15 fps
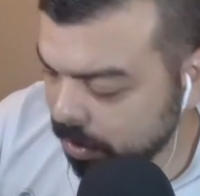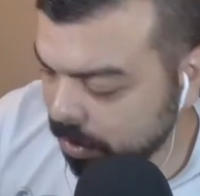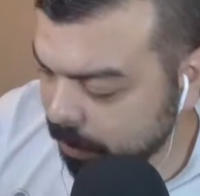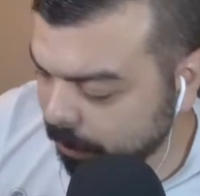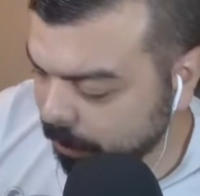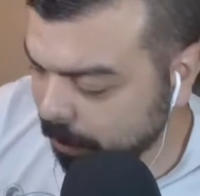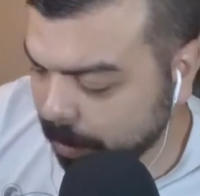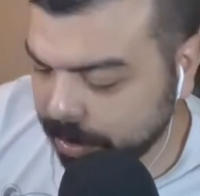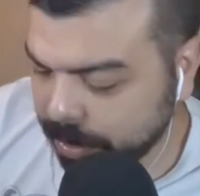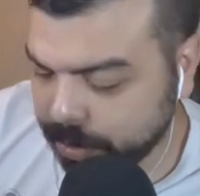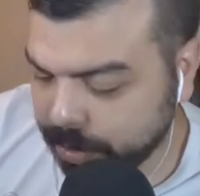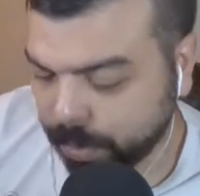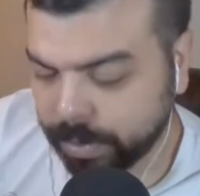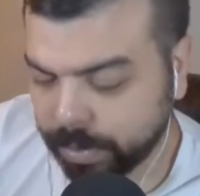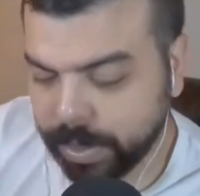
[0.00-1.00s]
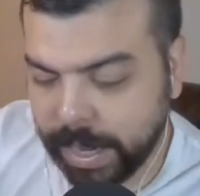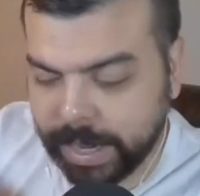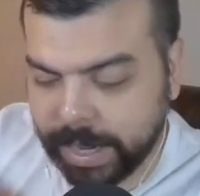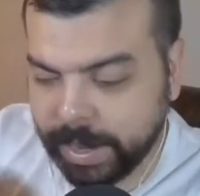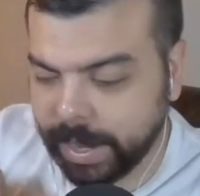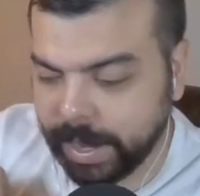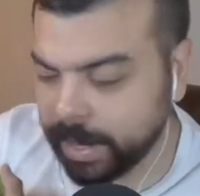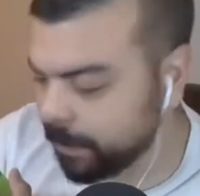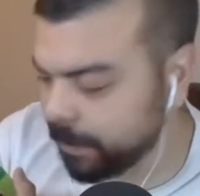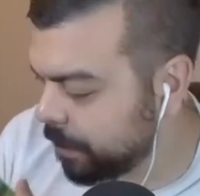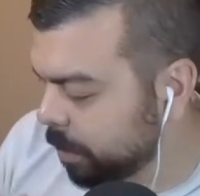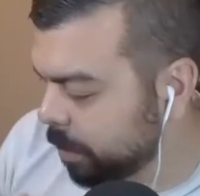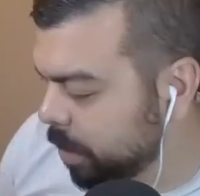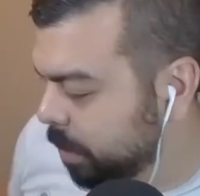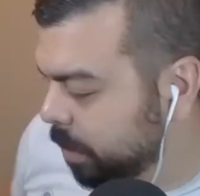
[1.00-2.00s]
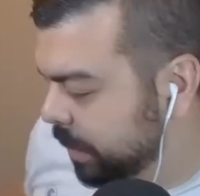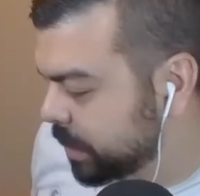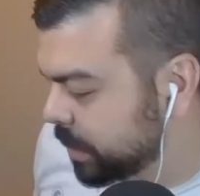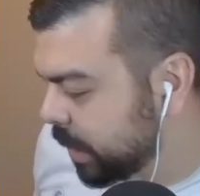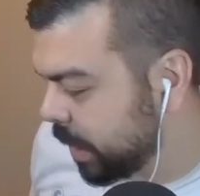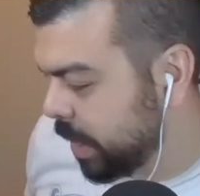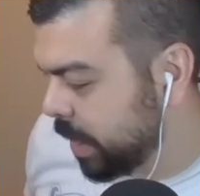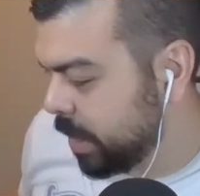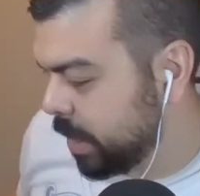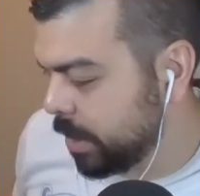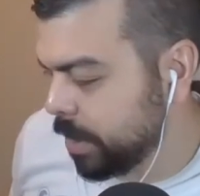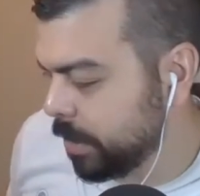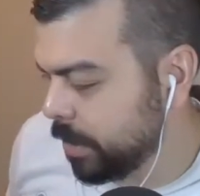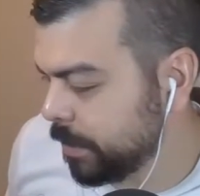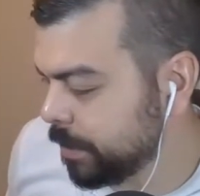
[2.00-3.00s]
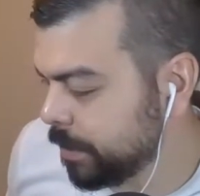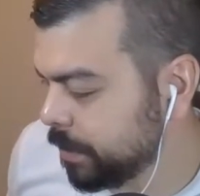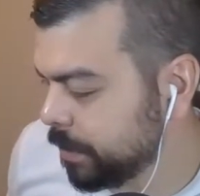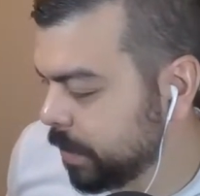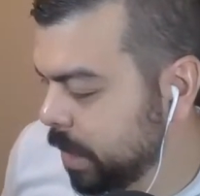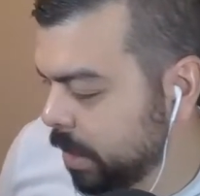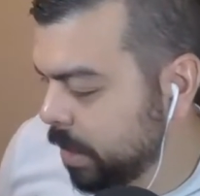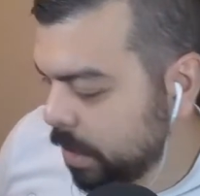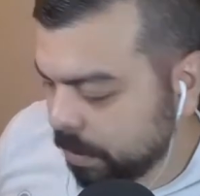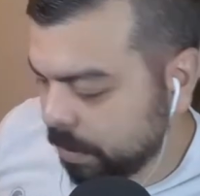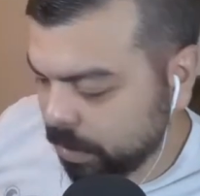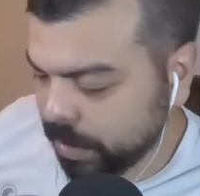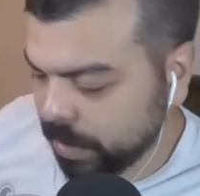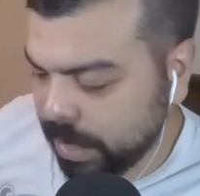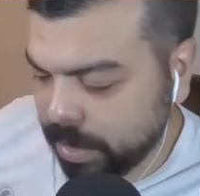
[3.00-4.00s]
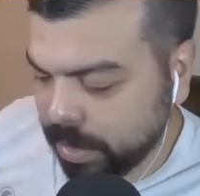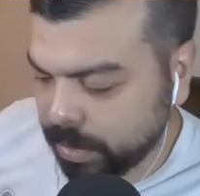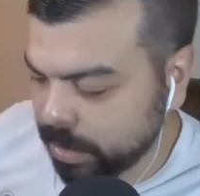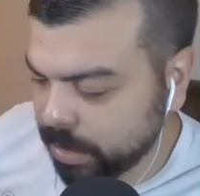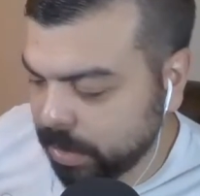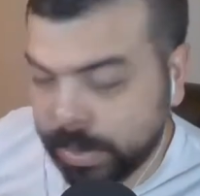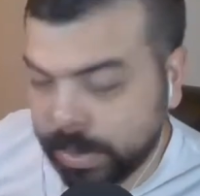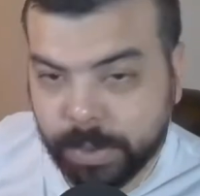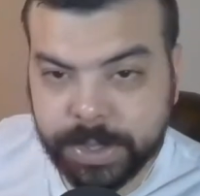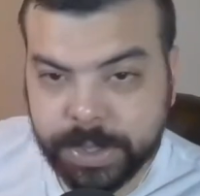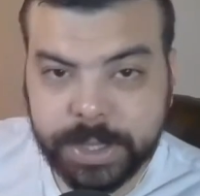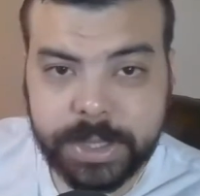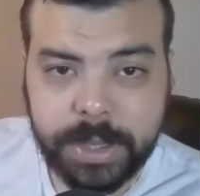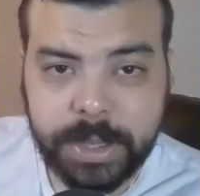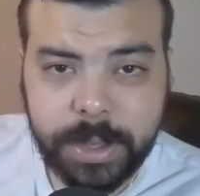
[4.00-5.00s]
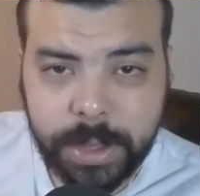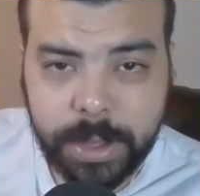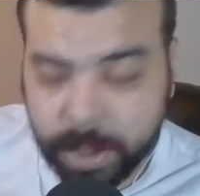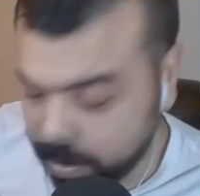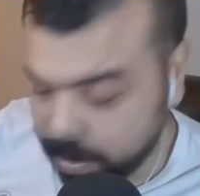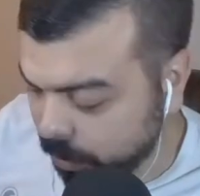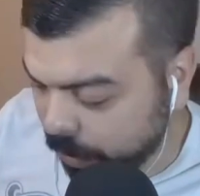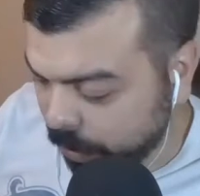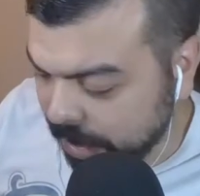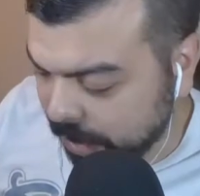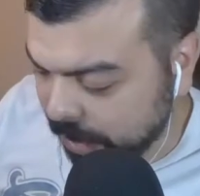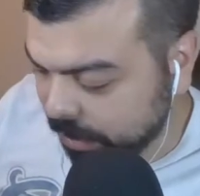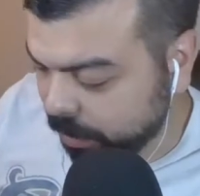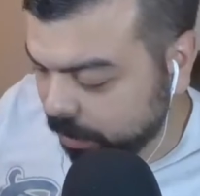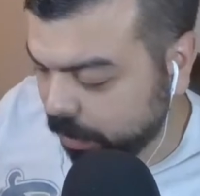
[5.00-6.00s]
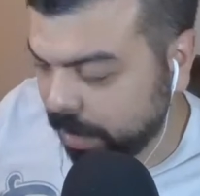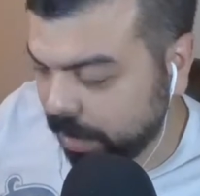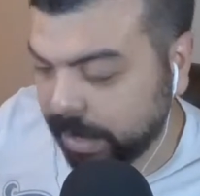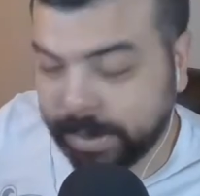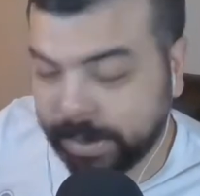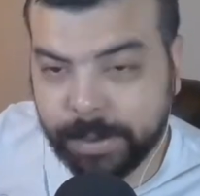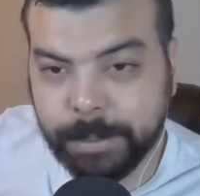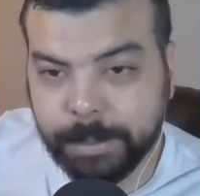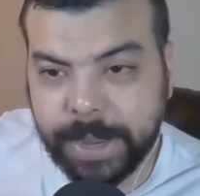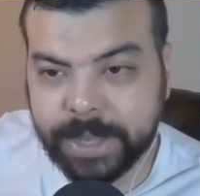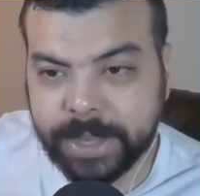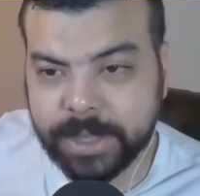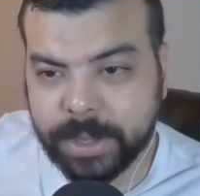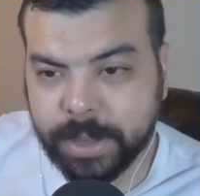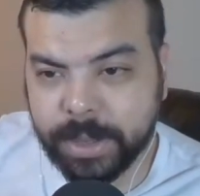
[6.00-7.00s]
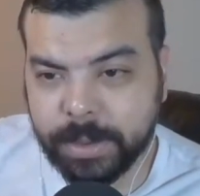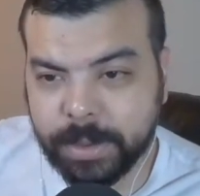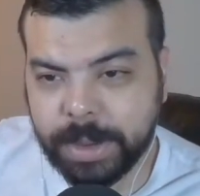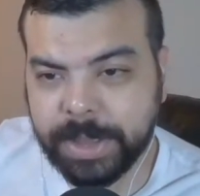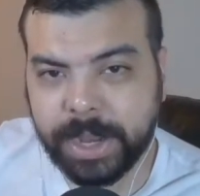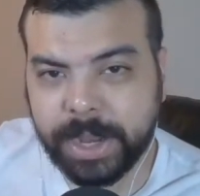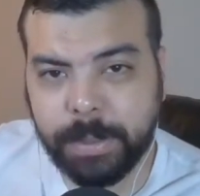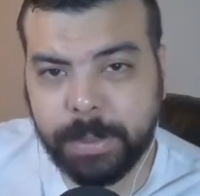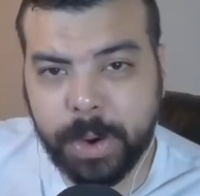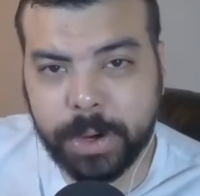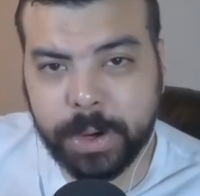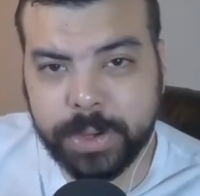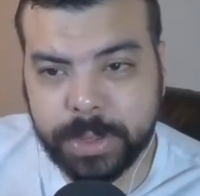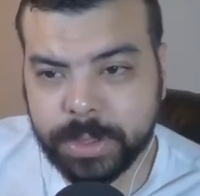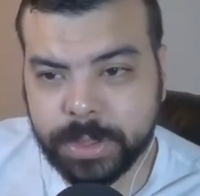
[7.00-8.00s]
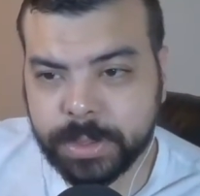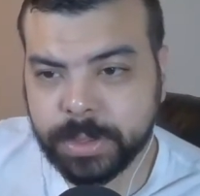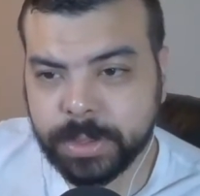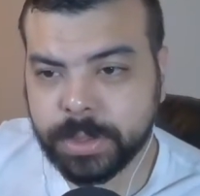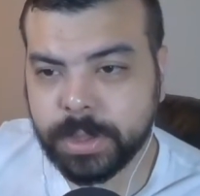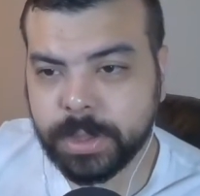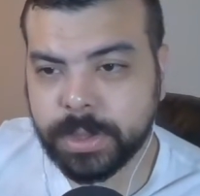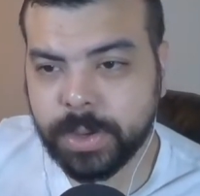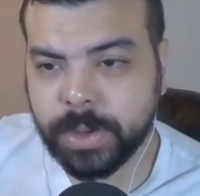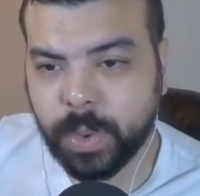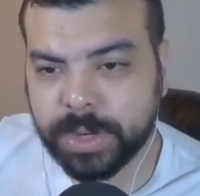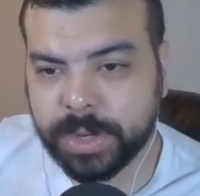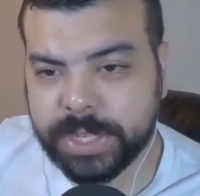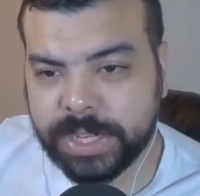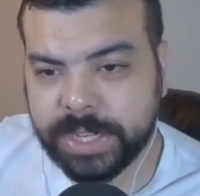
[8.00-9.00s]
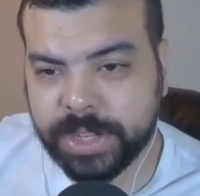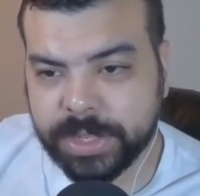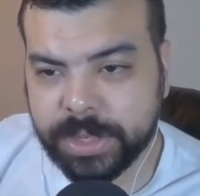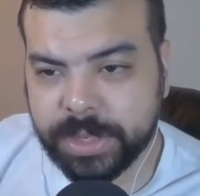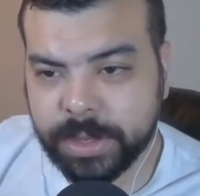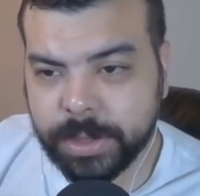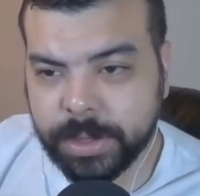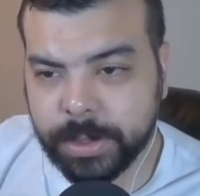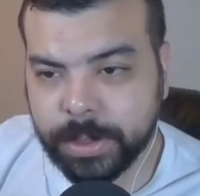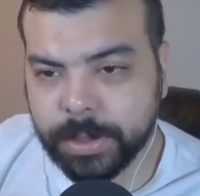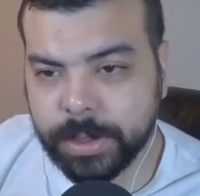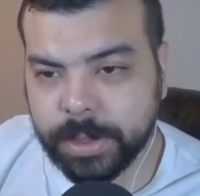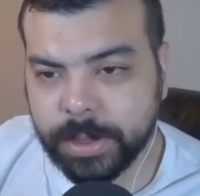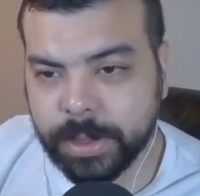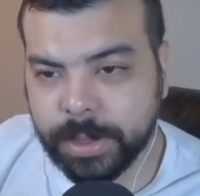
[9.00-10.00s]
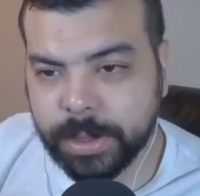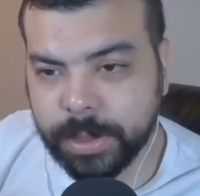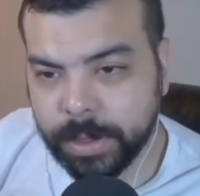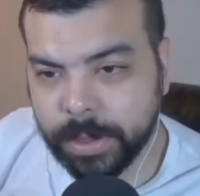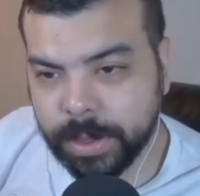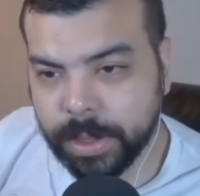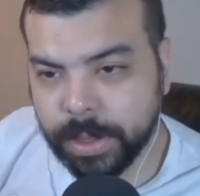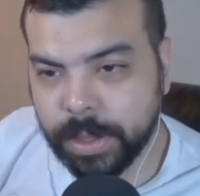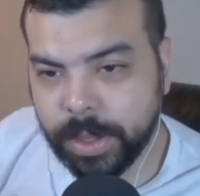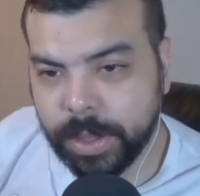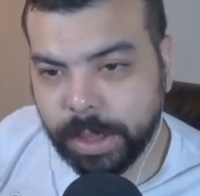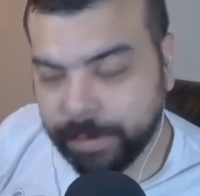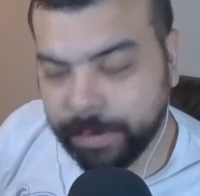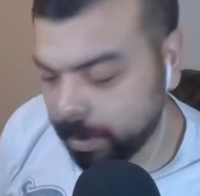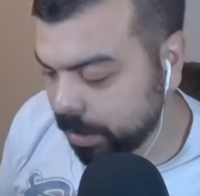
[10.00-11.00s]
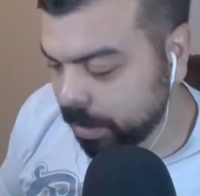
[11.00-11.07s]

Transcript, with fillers: Filbert's cool. I got I got Filbert on my second island Blue, I don't know what is going on with this. We gotta get someone like amazing, maybe like a Marshall or Stitches. You love Filbert?